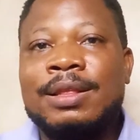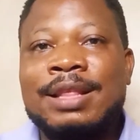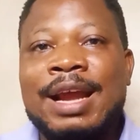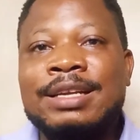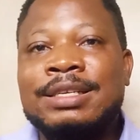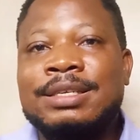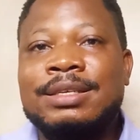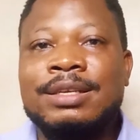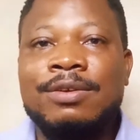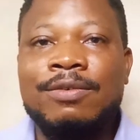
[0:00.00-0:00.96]
There
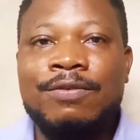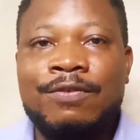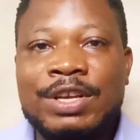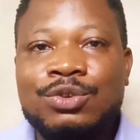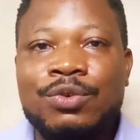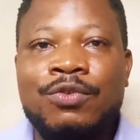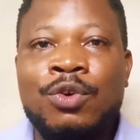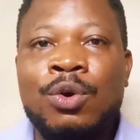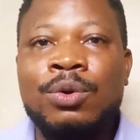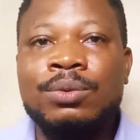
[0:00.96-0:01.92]
is, first of
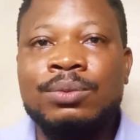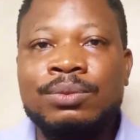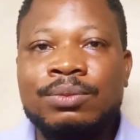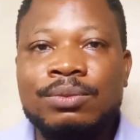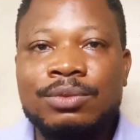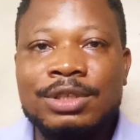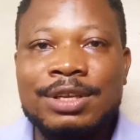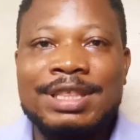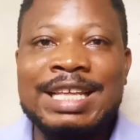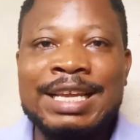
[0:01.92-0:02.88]
all,
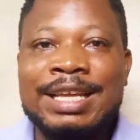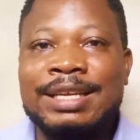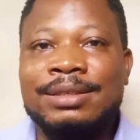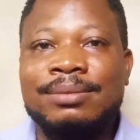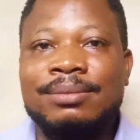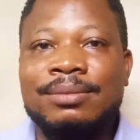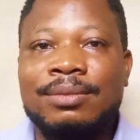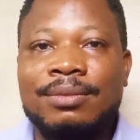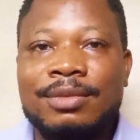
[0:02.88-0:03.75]
the thinking.